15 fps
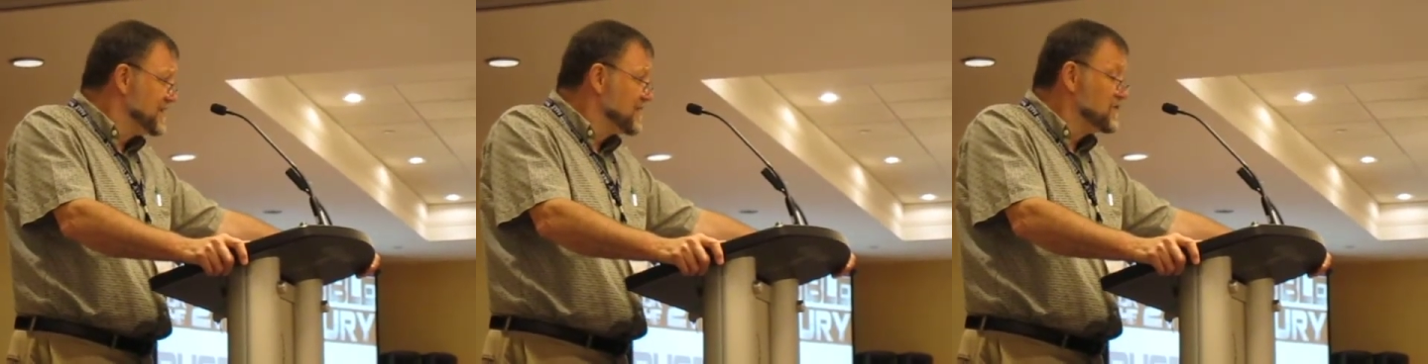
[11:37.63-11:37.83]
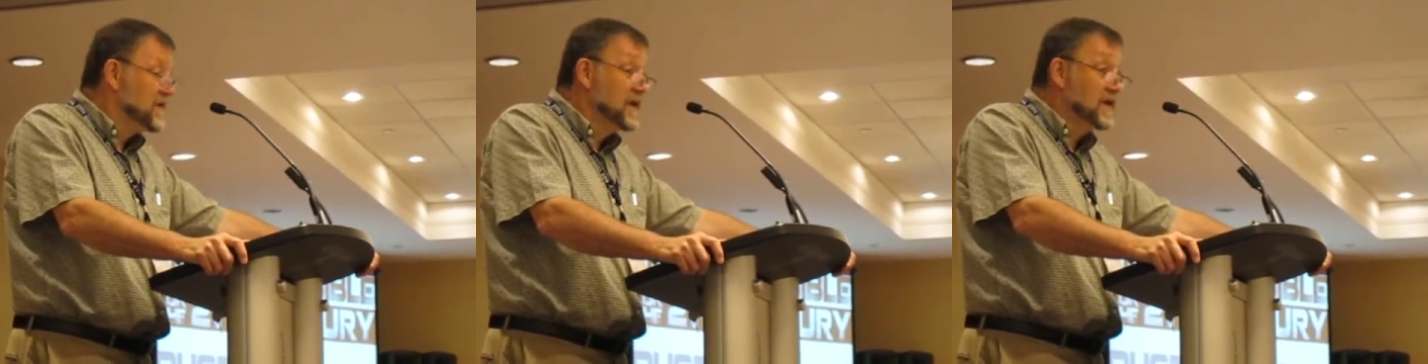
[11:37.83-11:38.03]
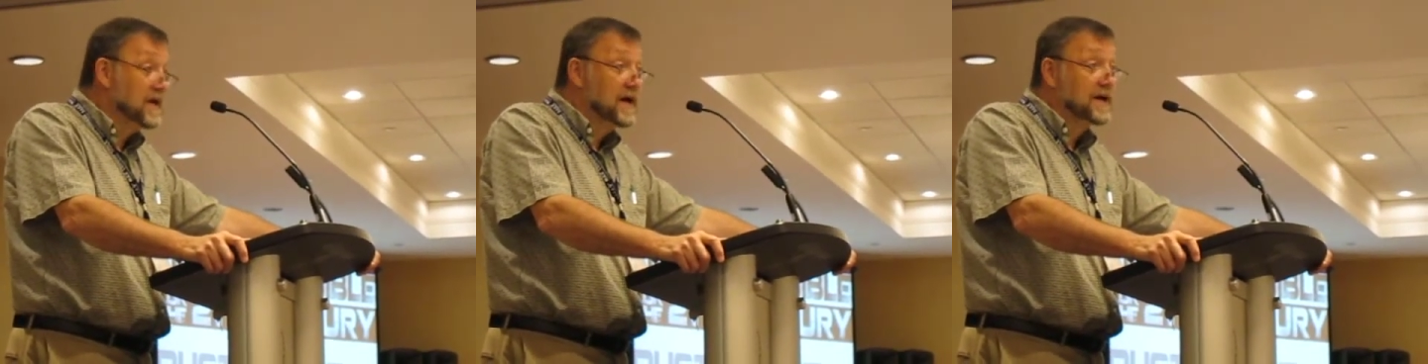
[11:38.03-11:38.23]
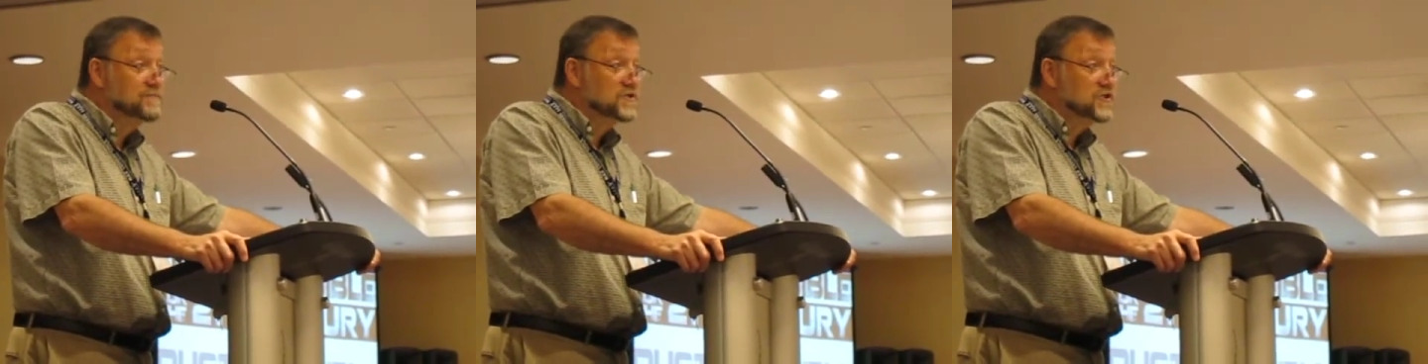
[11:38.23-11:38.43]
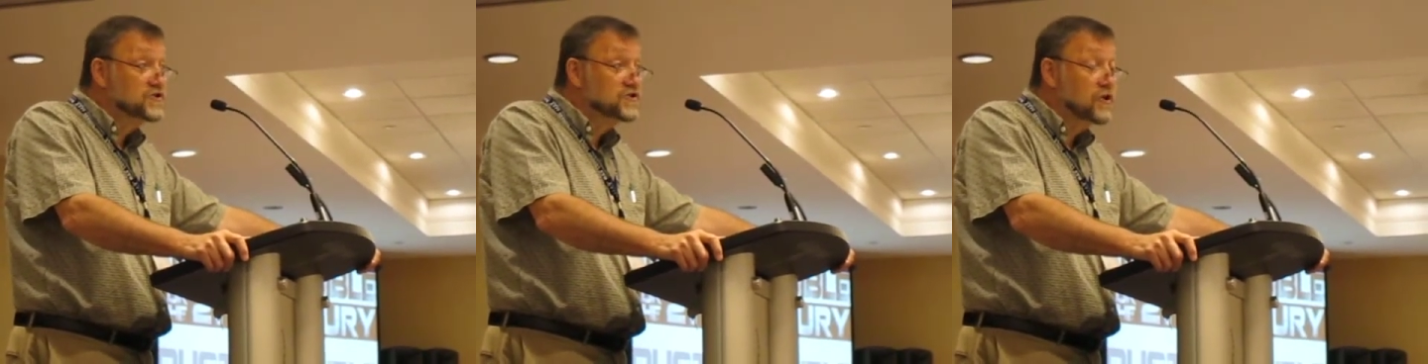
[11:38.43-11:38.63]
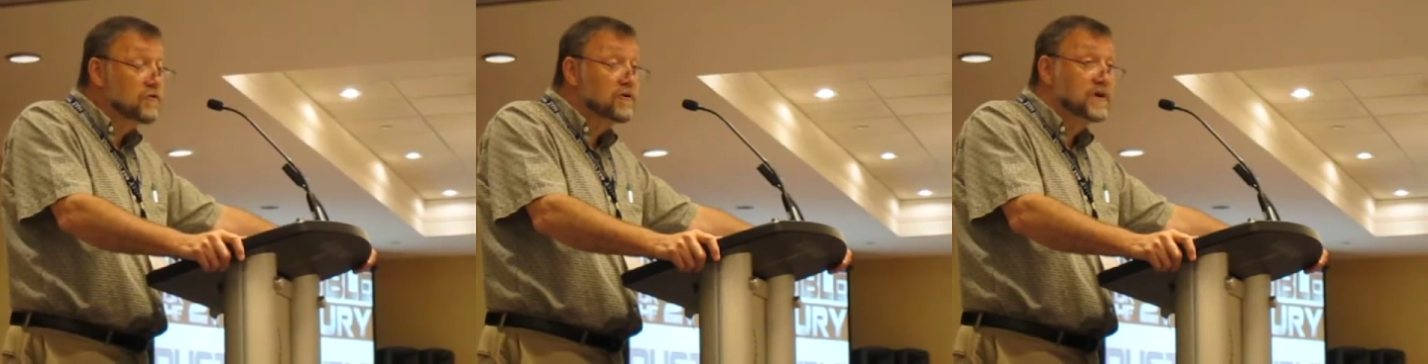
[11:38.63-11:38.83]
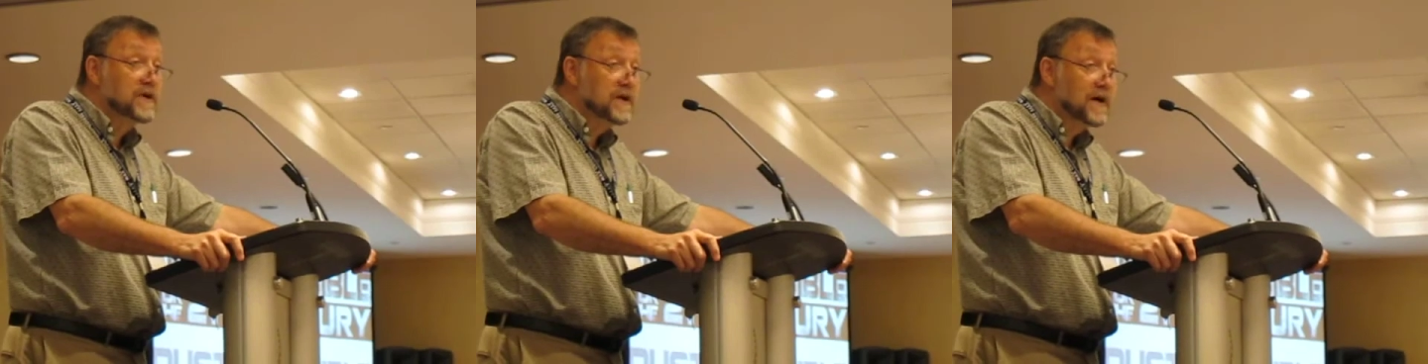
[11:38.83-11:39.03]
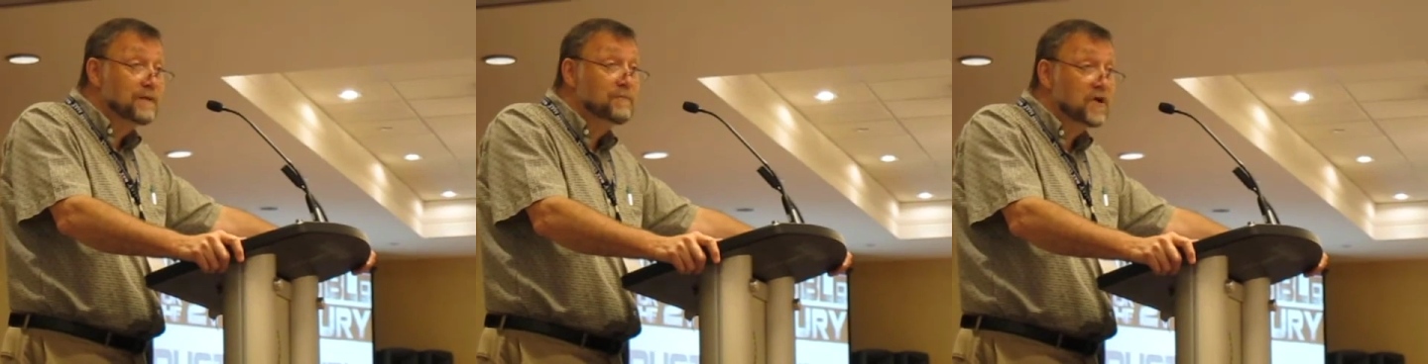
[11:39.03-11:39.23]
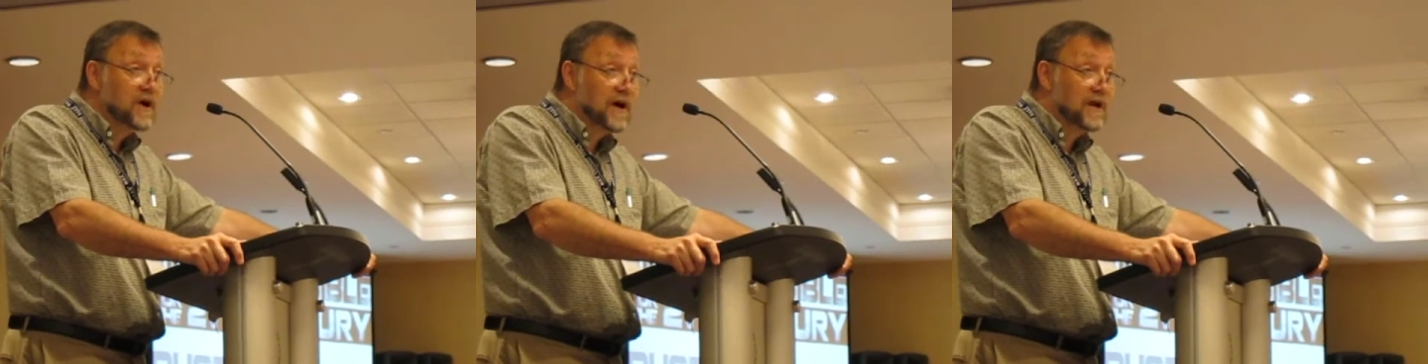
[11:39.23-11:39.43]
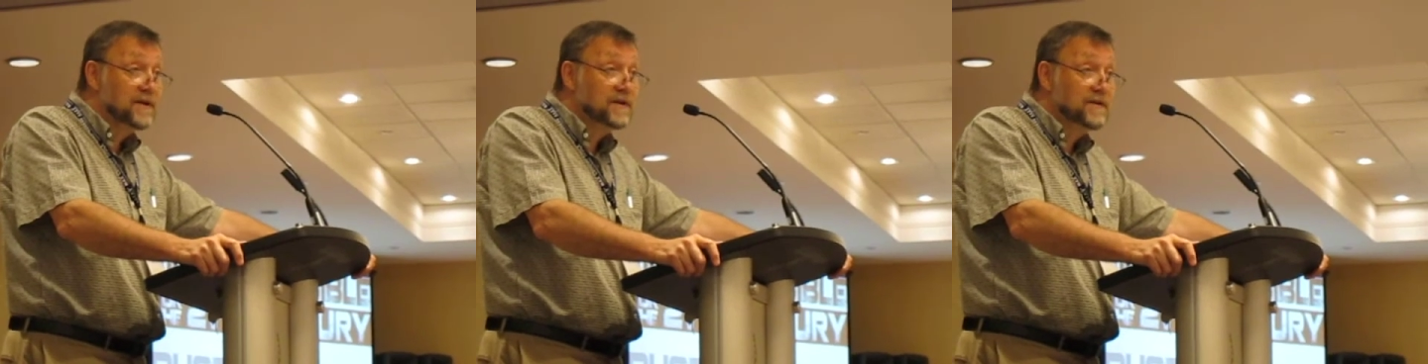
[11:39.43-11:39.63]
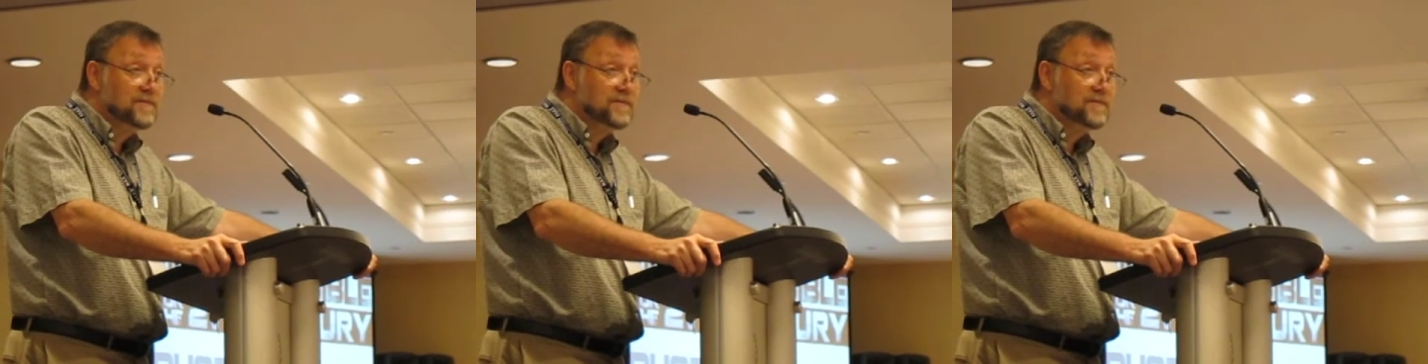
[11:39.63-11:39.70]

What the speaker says: thinking I'm just joking. I'm not.